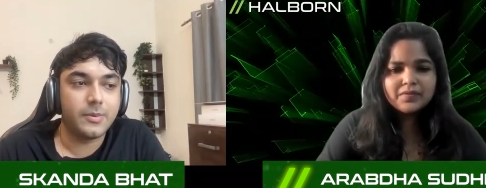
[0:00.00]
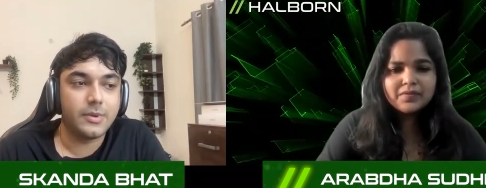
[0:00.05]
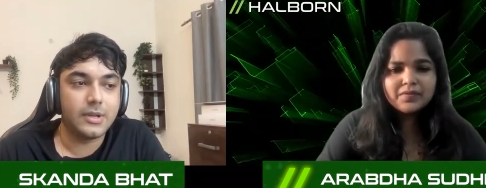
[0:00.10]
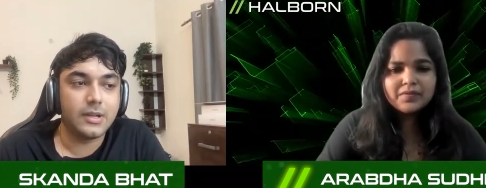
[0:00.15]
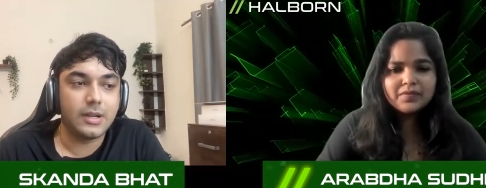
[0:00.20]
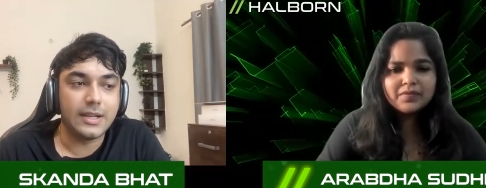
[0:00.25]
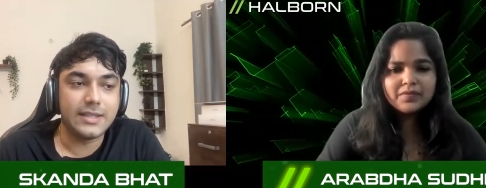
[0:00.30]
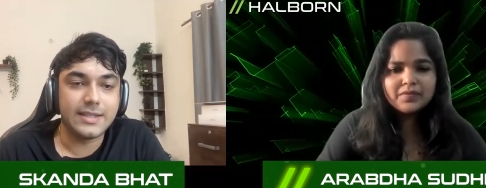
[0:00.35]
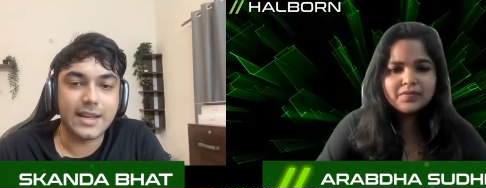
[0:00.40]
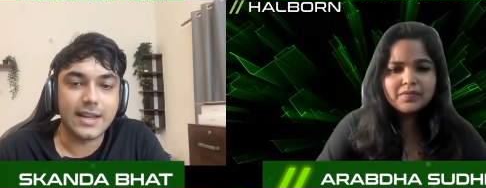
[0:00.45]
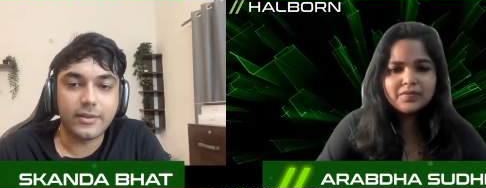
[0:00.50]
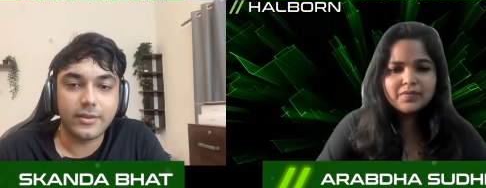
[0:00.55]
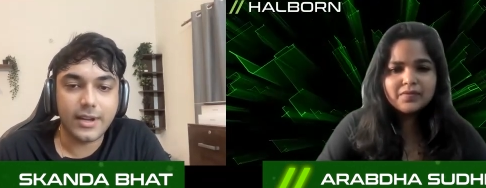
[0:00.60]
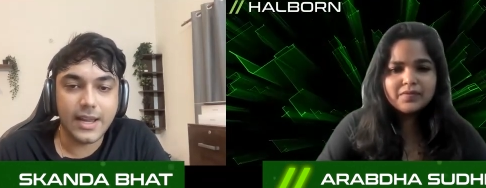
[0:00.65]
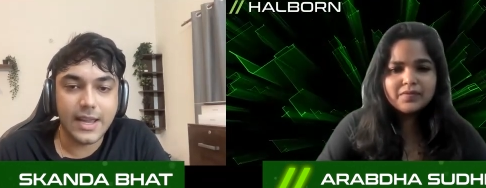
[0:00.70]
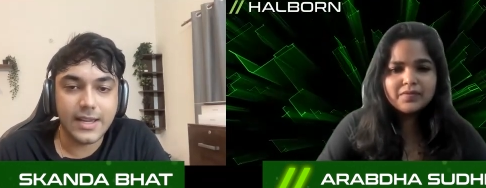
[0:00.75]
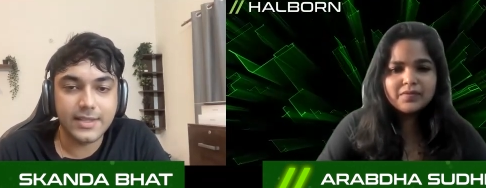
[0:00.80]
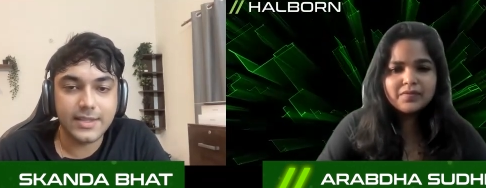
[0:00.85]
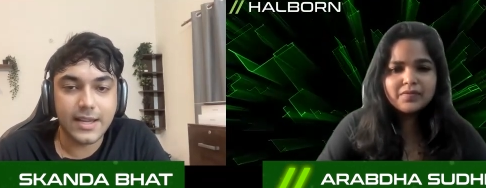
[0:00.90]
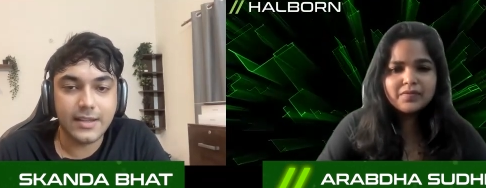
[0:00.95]
Speaker 1: Uh, a
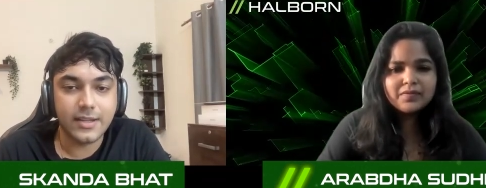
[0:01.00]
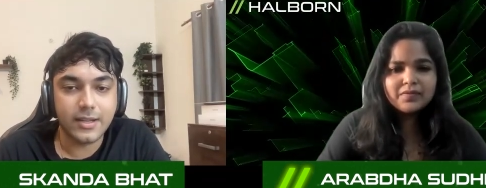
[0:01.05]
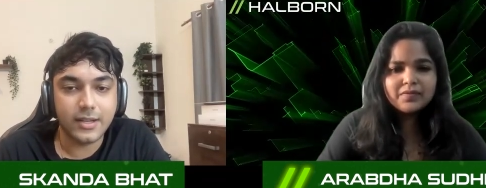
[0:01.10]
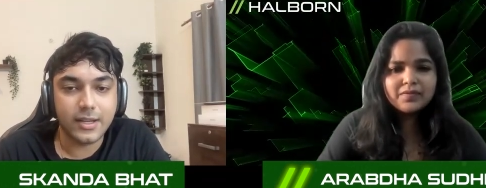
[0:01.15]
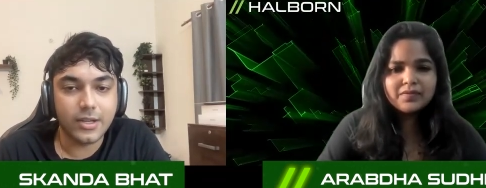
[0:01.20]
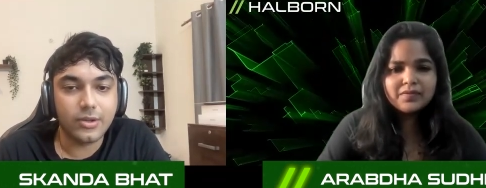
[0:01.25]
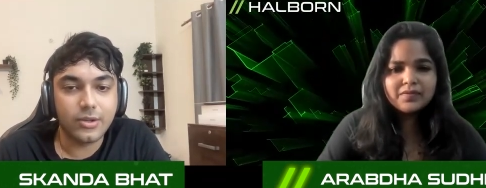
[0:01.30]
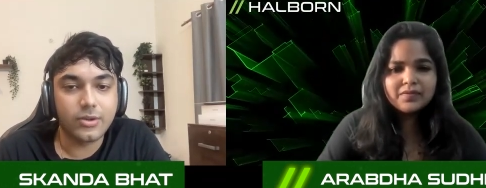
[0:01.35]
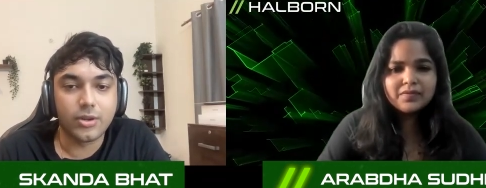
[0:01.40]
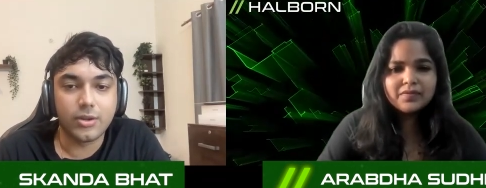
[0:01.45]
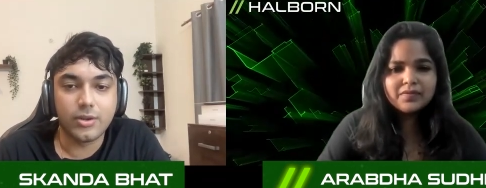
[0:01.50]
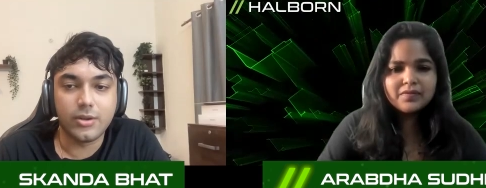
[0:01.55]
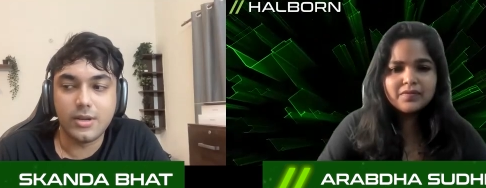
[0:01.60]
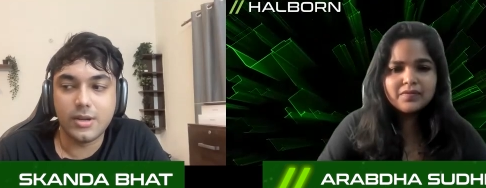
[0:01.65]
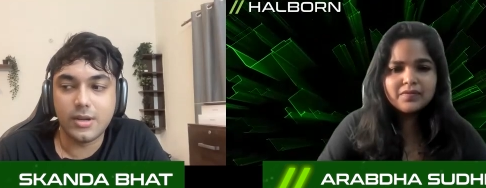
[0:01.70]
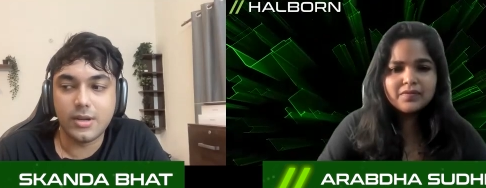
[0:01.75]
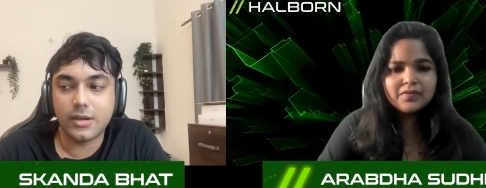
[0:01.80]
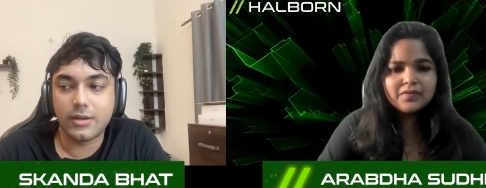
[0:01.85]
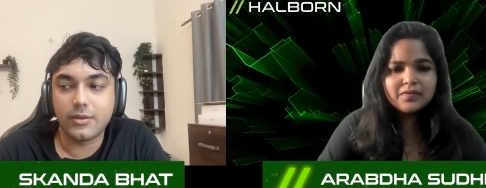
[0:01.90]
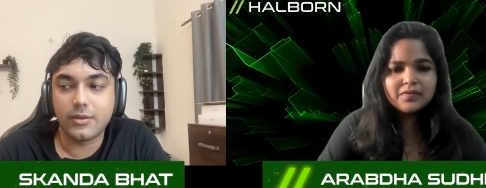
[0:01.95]
centralized entity could
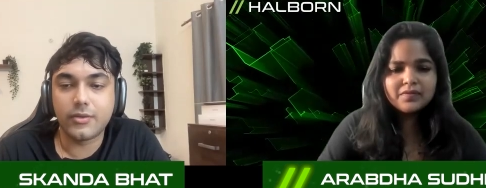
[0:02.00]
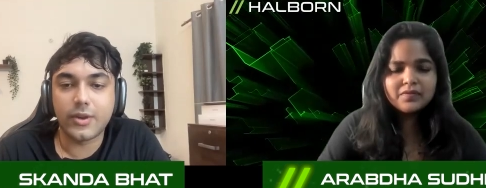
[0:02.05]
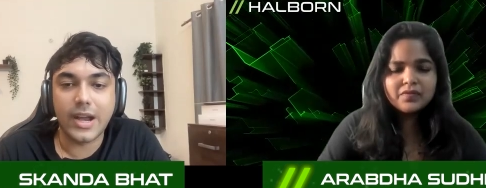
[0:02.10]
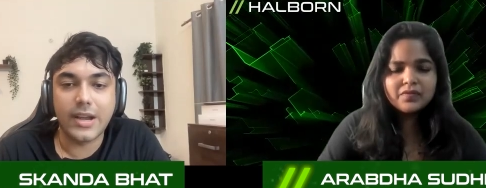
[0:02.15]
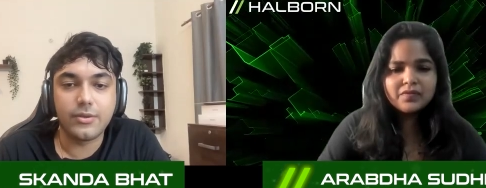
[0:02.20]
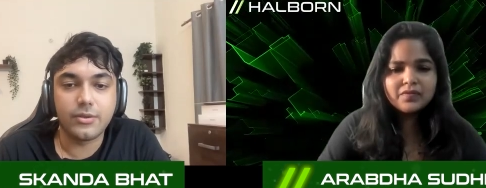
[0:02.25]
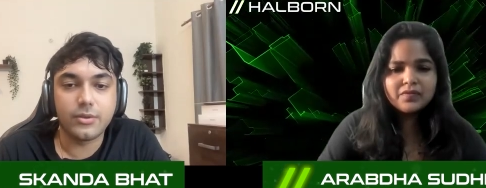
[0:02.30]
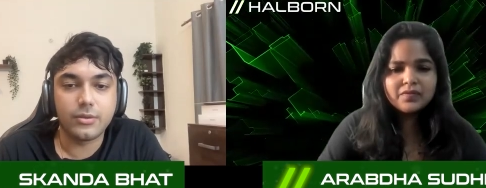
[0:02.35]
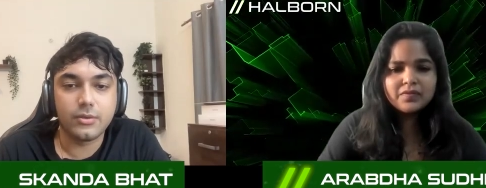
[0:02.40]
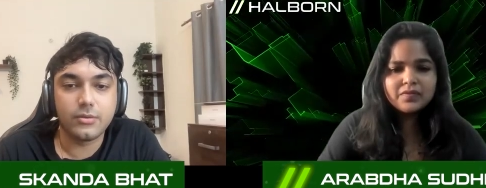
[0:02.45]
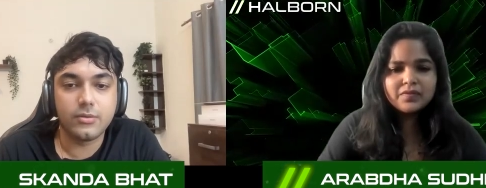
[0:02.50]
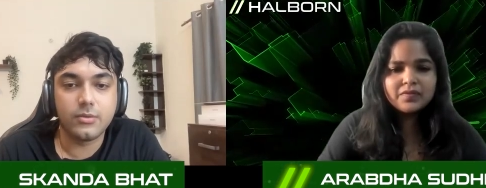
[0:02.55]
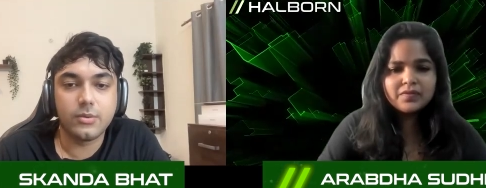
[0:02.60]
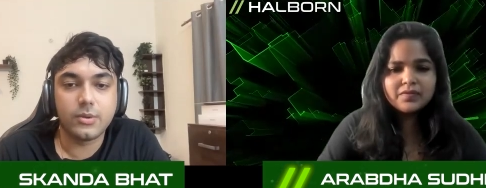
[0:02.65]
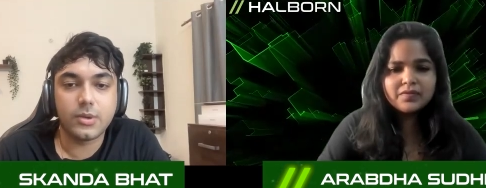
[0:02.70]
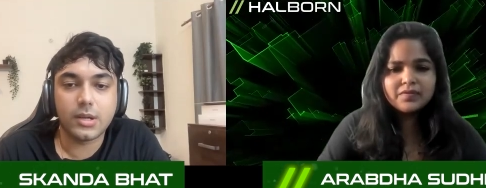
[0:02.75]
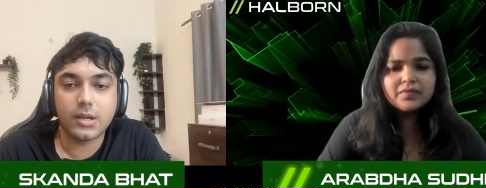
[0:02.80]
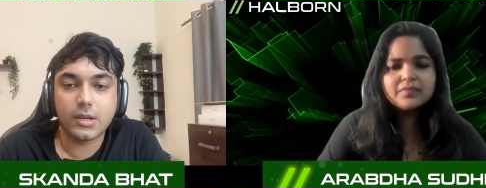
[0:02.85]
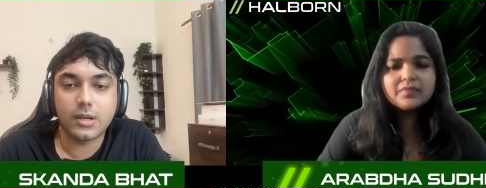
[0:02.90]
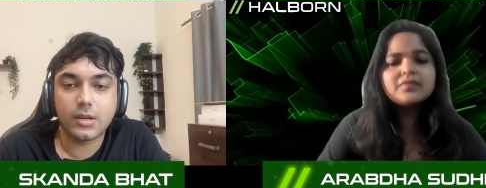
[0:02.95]
uh, try to